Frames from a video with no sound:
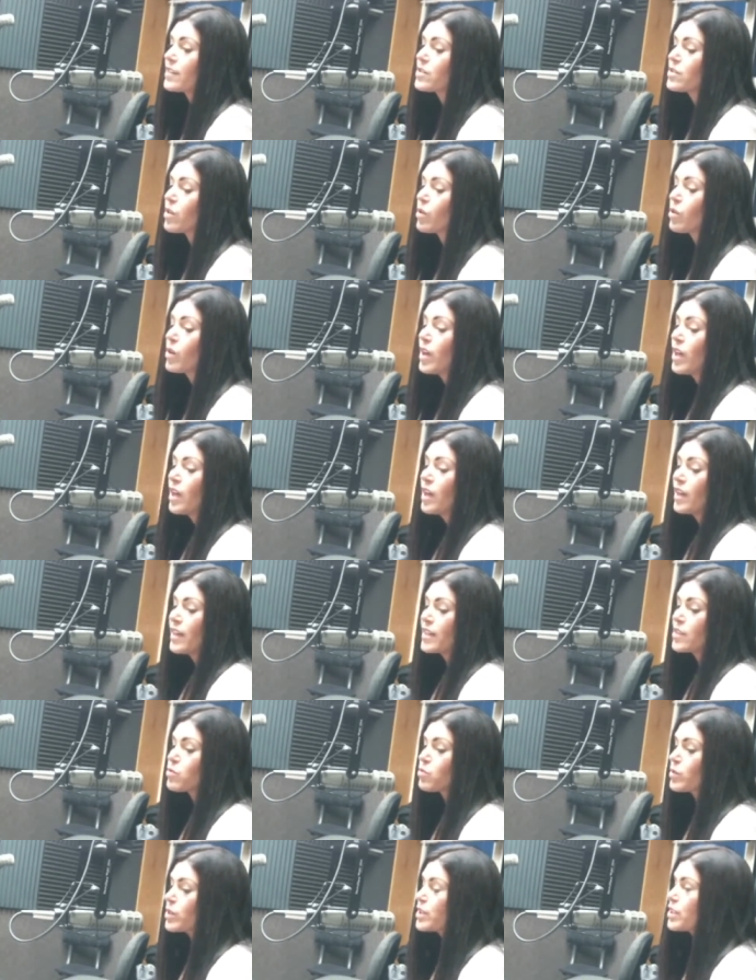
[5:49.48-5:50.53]
So
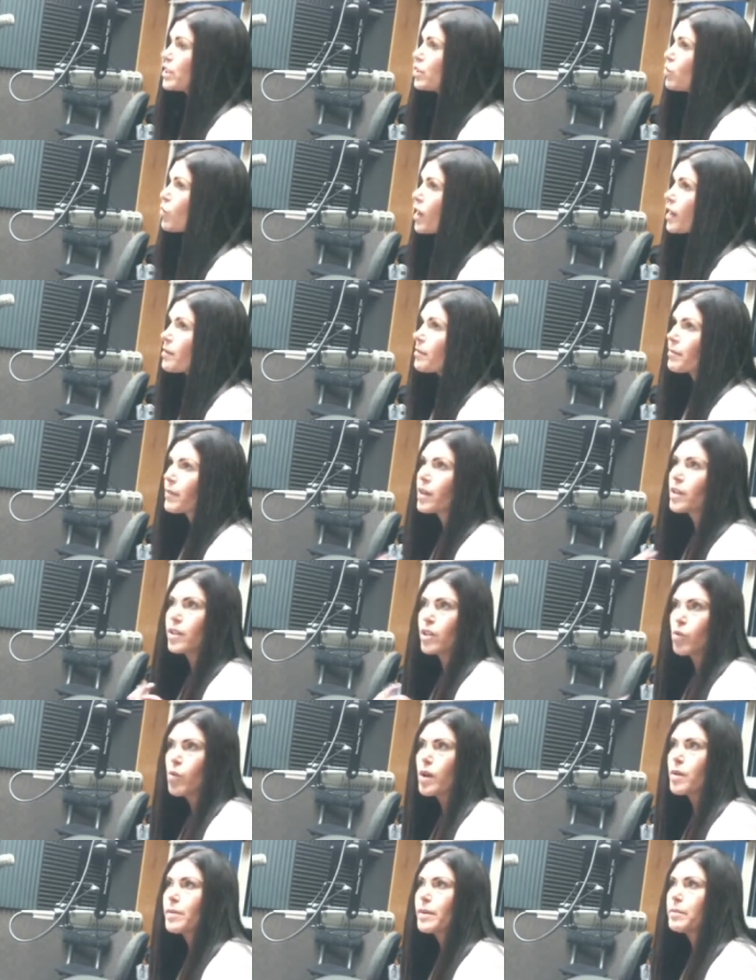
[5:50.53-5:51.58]
it's really you want to
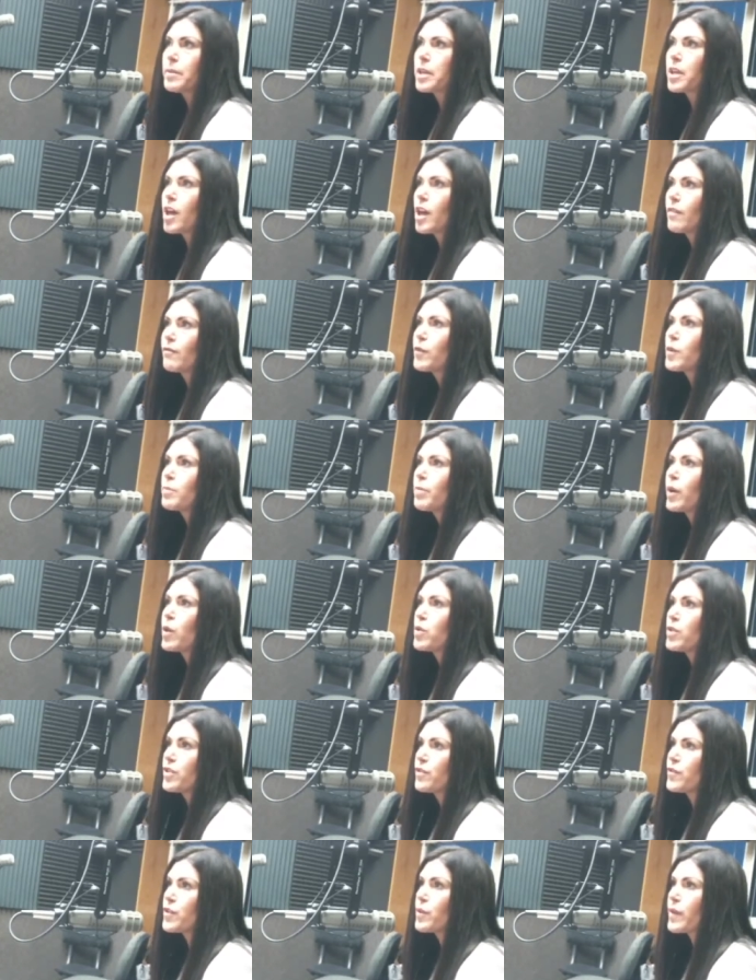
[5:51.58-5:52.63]
you want to be able to come for
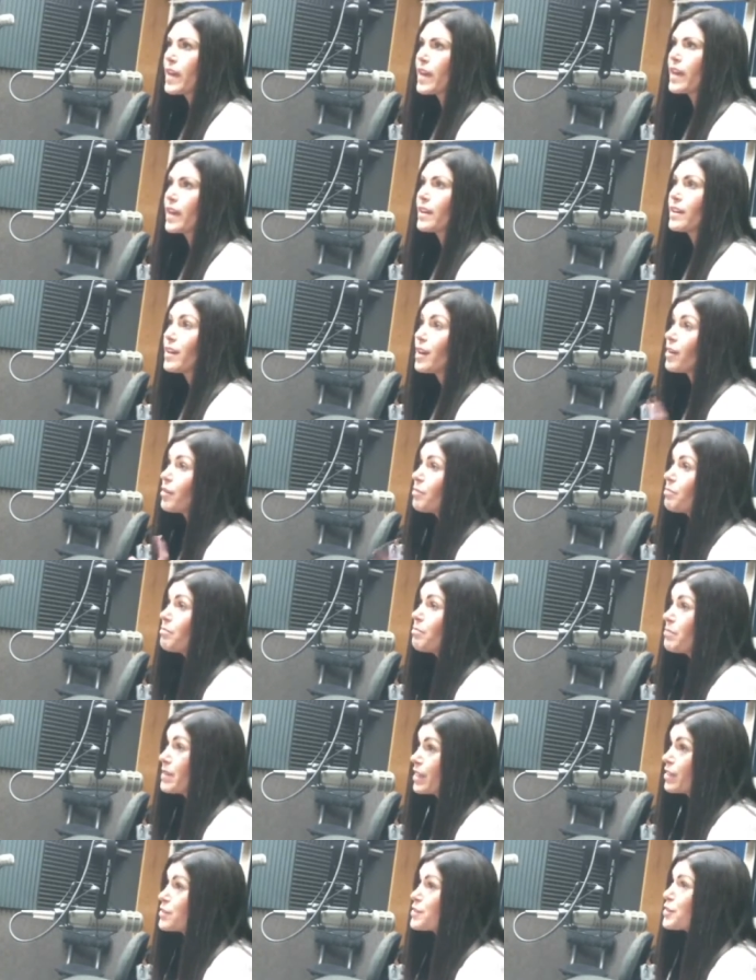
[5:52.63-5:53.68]
both if you can.
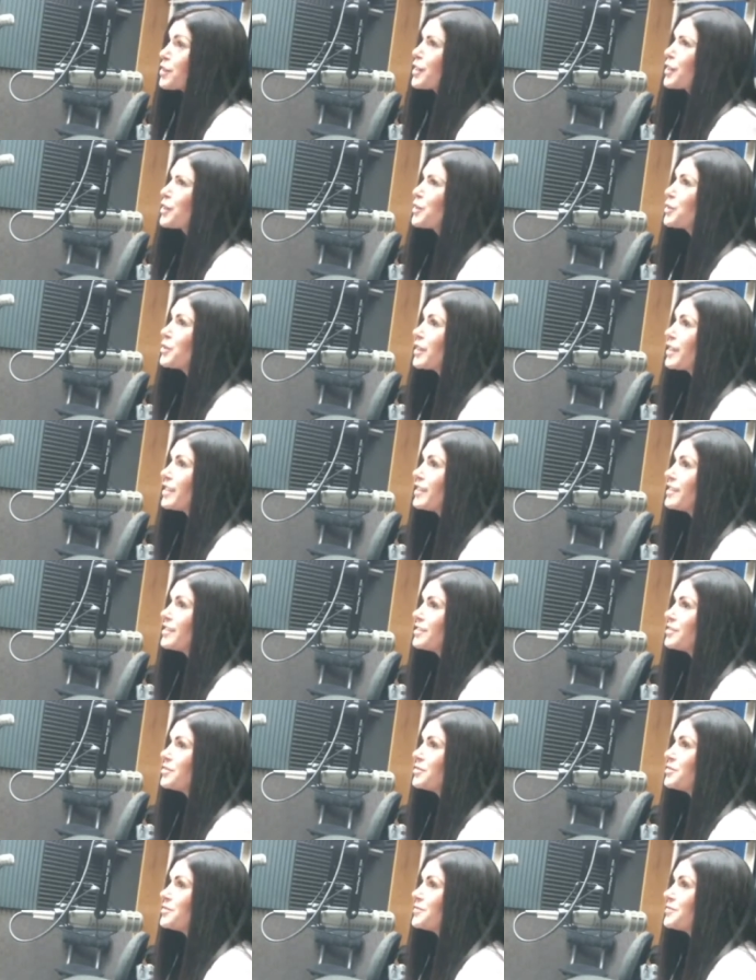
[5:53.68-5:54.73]
All Meals right. are included.
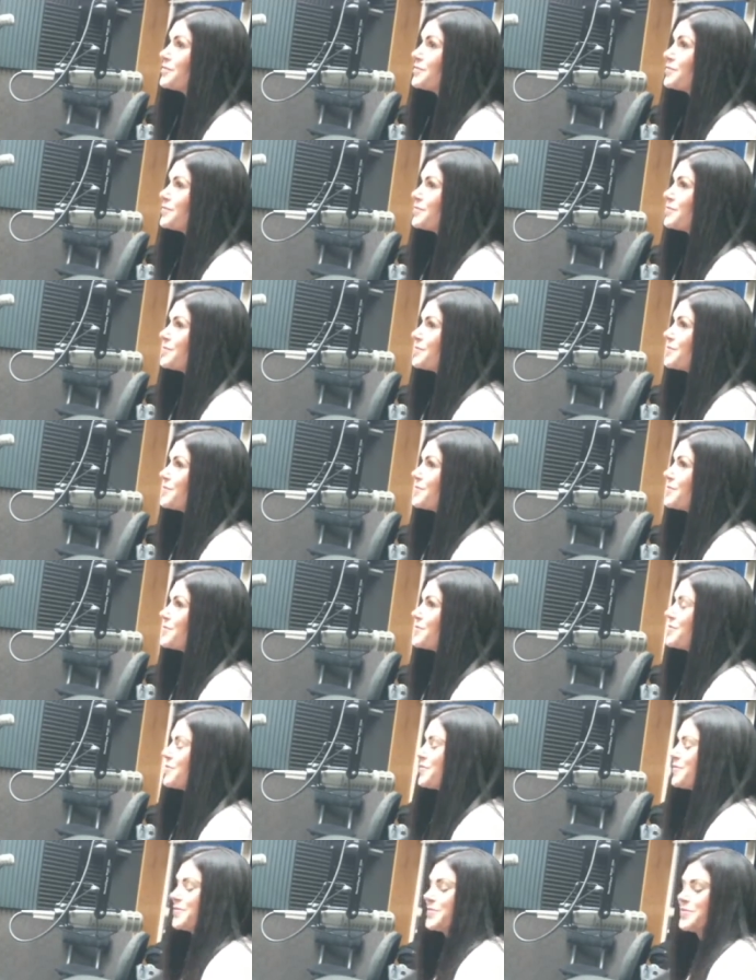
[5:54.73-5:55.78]
Ah, very good.